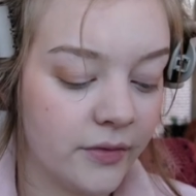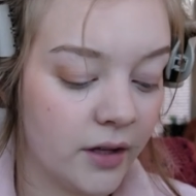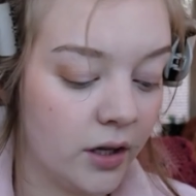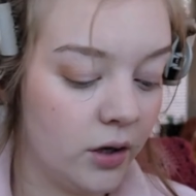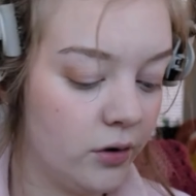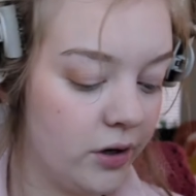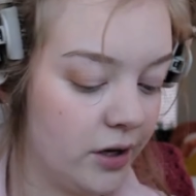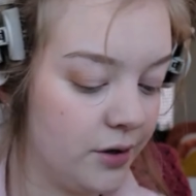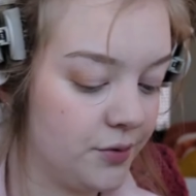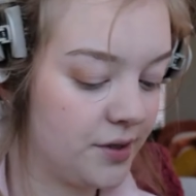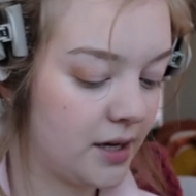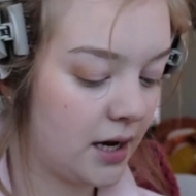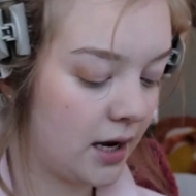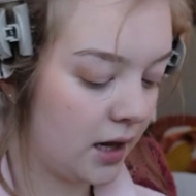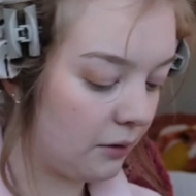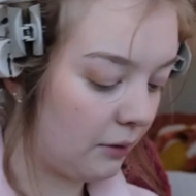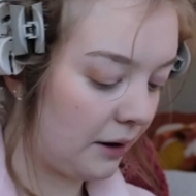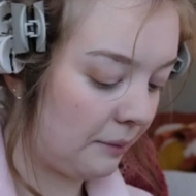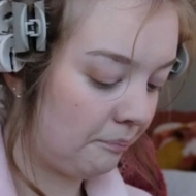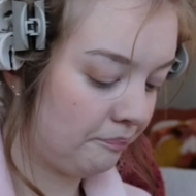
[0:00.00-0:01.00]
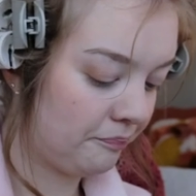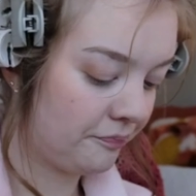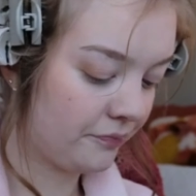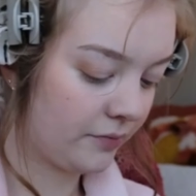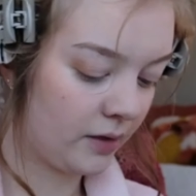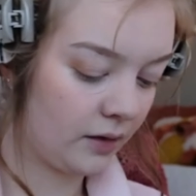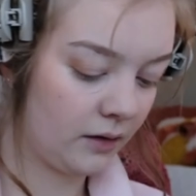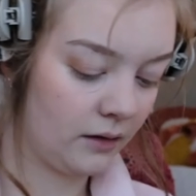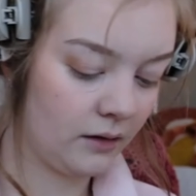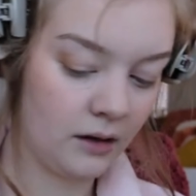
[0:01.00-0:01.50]
Who knows? Anyway,
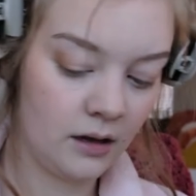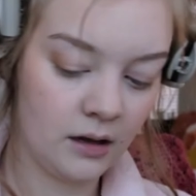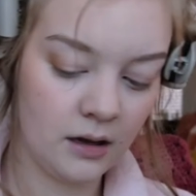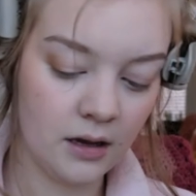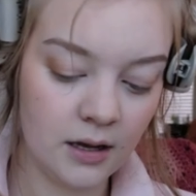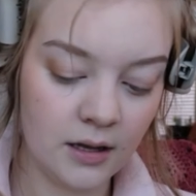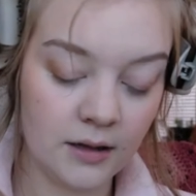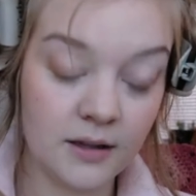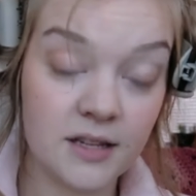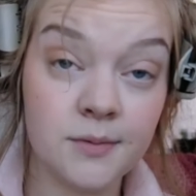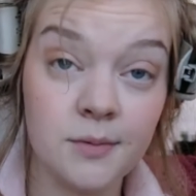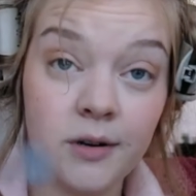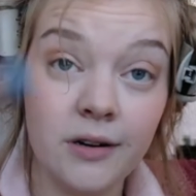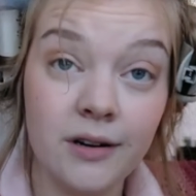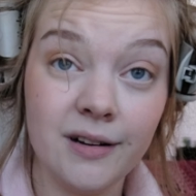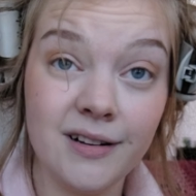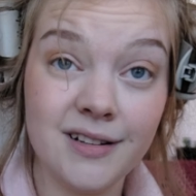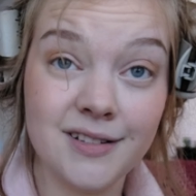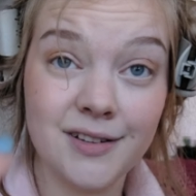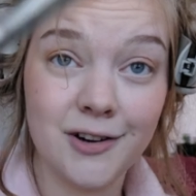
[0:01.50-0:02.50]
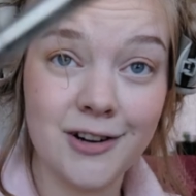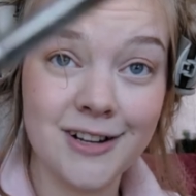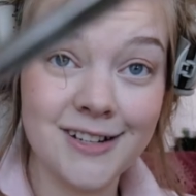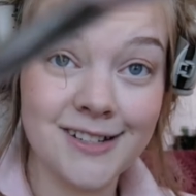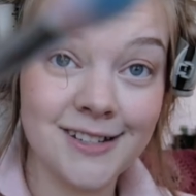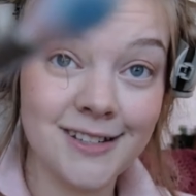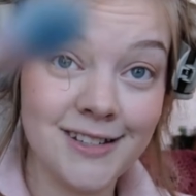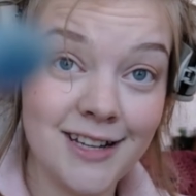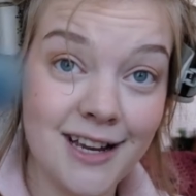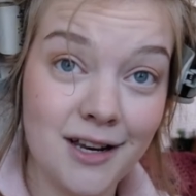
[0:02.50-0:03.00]
this one is already
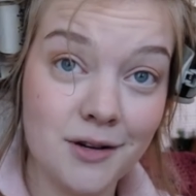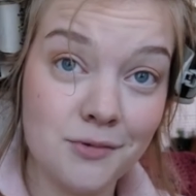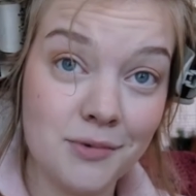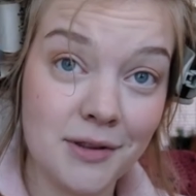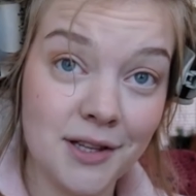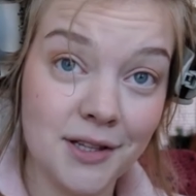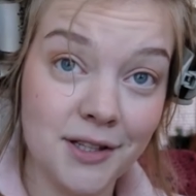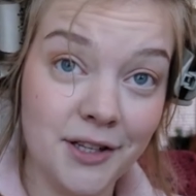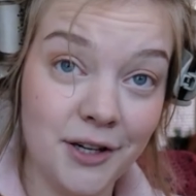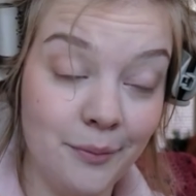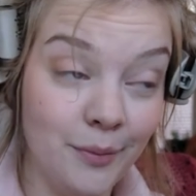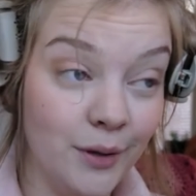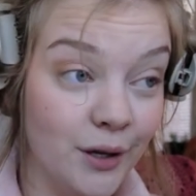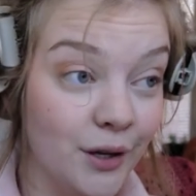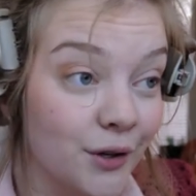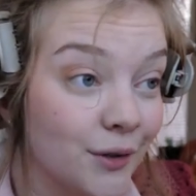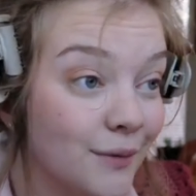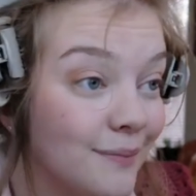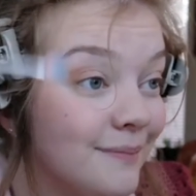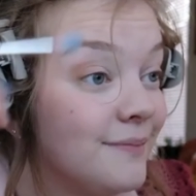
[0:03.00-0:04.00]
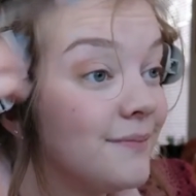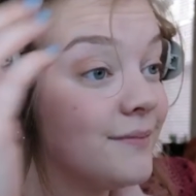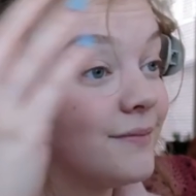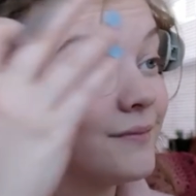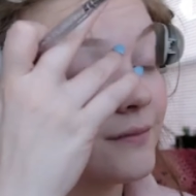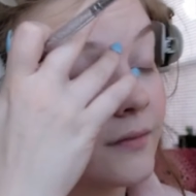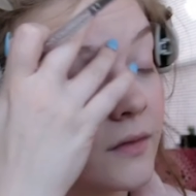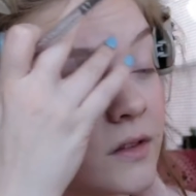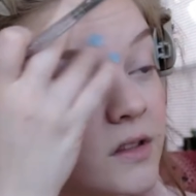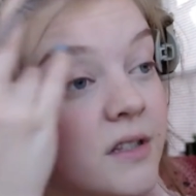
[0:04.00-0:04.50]
stained with a little blue,
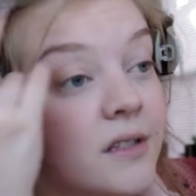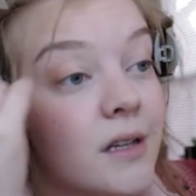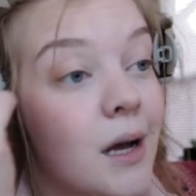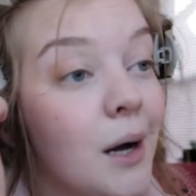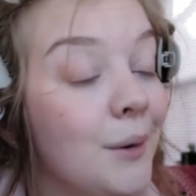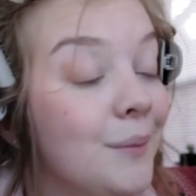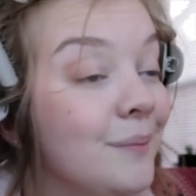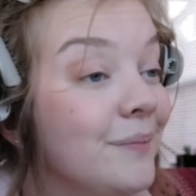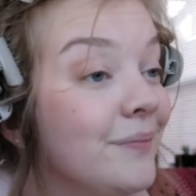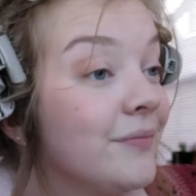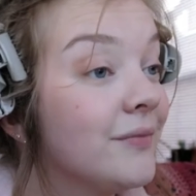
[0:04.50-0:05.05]
so